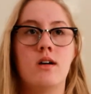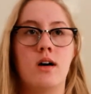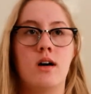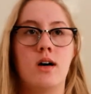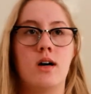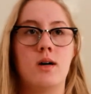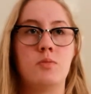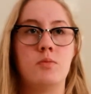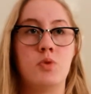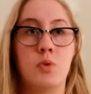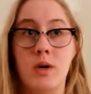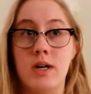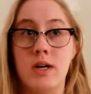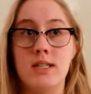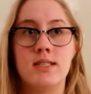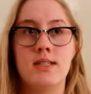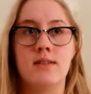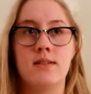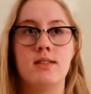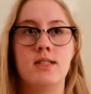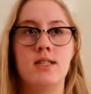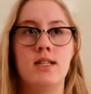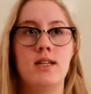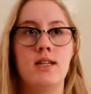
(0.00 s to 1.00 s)
um,
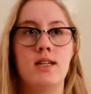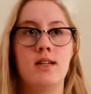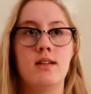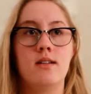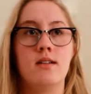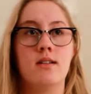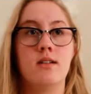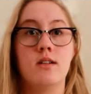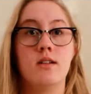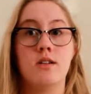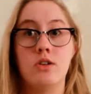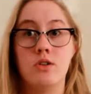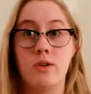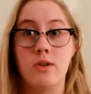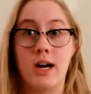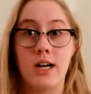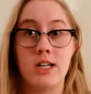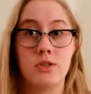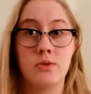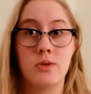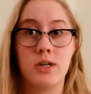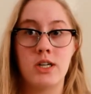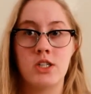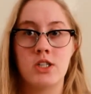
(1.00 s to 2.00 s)
2017
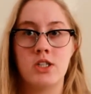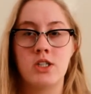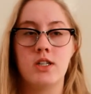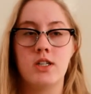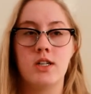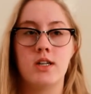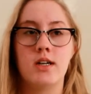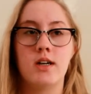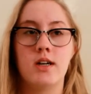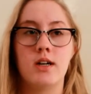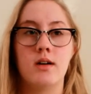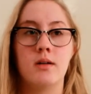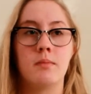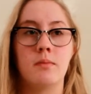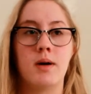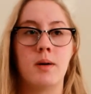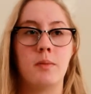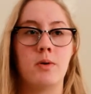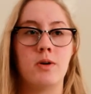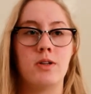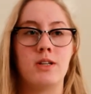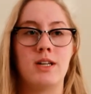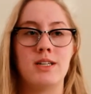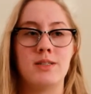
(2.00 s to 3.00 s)
graduation year my
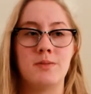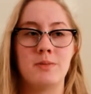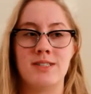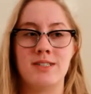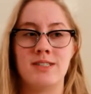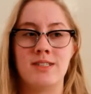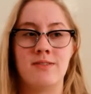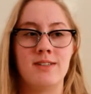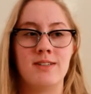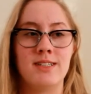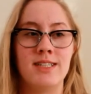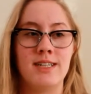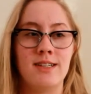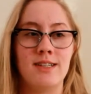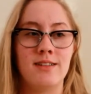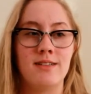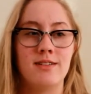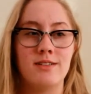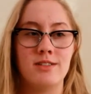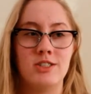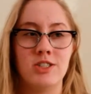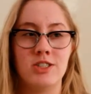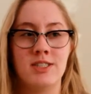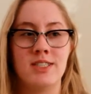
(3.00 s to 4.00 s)
birthday is May
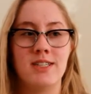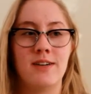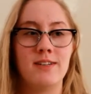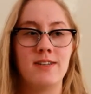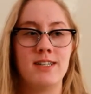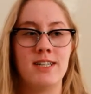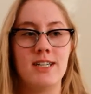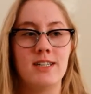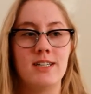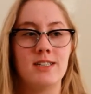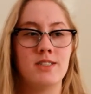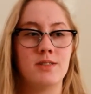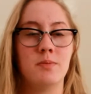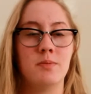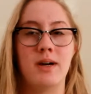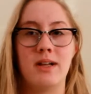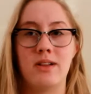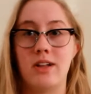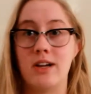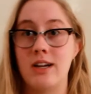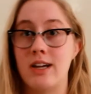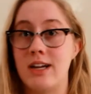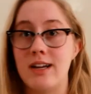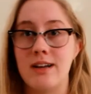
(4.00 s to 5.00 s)
17th just 17 is my
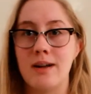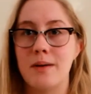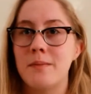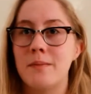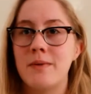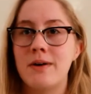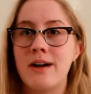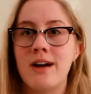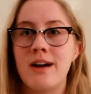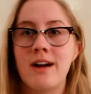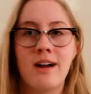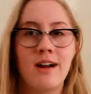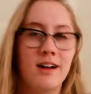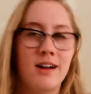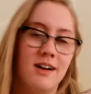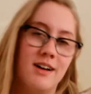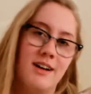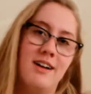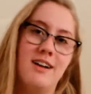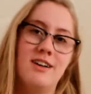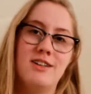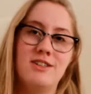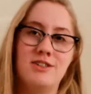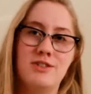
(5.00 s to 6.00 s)
lucky number
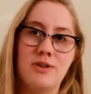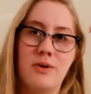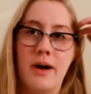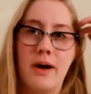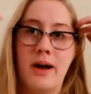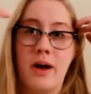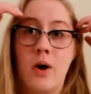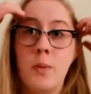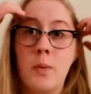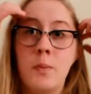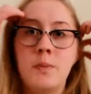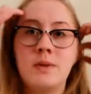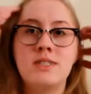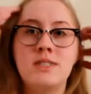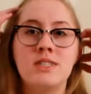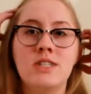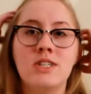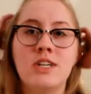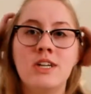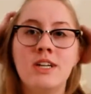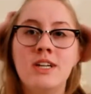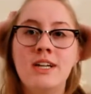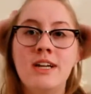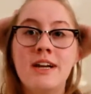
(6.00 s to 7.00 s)
so I hope it's
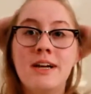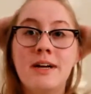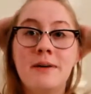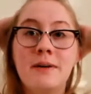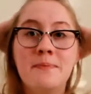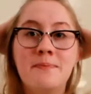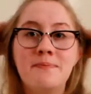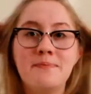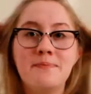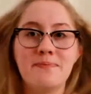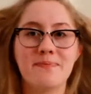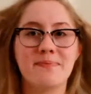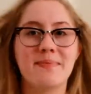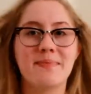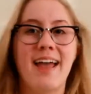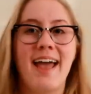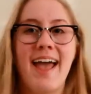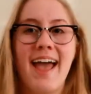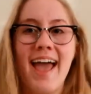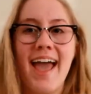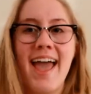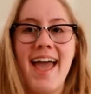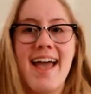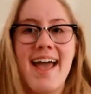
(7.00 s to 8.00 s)
a good year
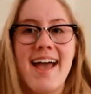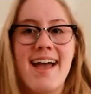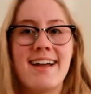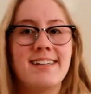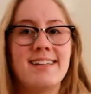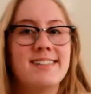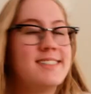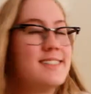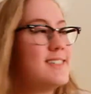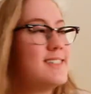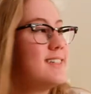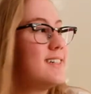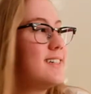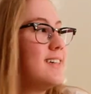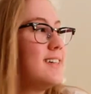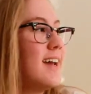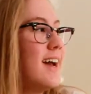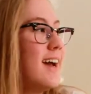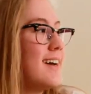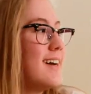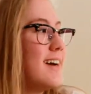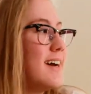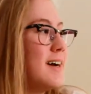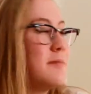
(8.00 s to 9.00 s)
and
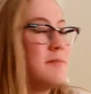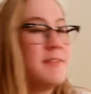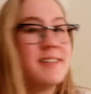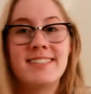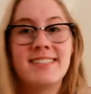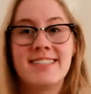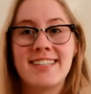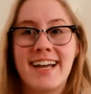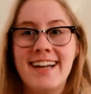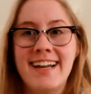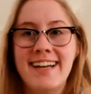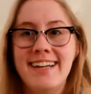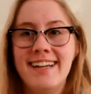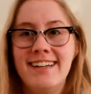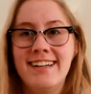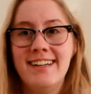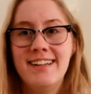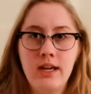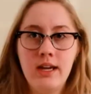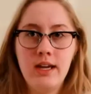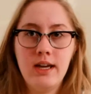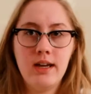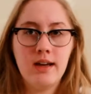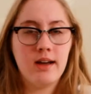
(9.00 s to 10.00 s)
yeah I'm excited
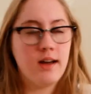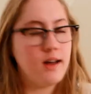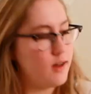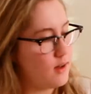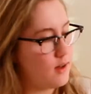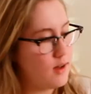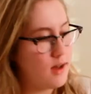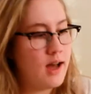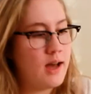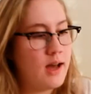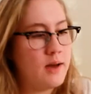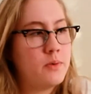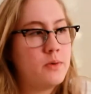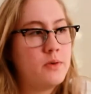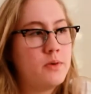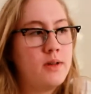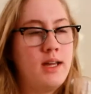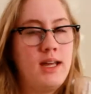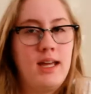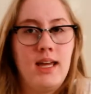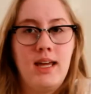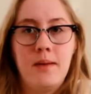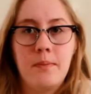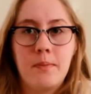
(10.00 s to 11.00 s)
I will
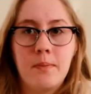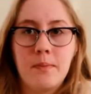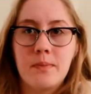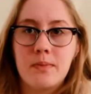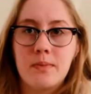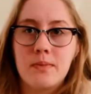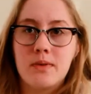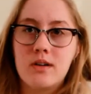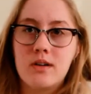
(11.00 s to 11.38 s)
keep